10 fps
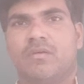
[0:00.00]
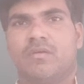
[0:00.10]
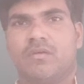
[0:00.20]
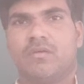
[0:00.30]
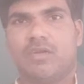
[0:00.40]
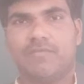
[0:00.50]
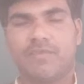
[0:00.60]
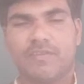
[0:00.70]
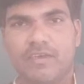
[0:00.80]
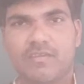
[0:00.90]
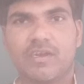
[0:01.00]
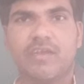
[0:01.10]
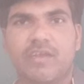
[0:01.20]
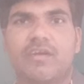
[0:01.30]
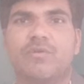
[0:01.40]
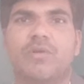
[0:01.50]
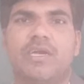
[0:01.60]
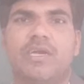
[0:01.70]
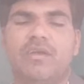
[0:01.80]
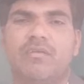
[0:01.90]
And everything is clear
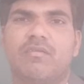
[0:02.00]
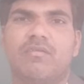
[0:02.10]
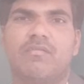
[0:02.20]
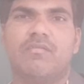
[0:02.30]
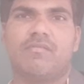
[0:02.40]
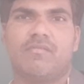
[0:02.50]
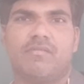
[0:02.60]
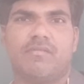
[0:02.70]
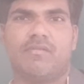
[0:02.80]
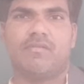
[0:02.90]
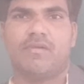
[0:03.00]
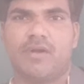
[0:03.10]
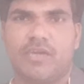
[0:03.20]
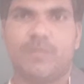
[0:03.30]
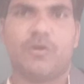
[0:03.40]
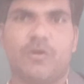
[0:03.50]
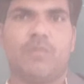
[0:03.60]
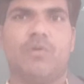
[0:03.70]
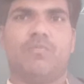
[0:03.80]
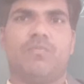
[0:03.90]
today. Any
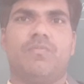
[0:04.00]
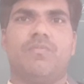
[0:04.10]
problem?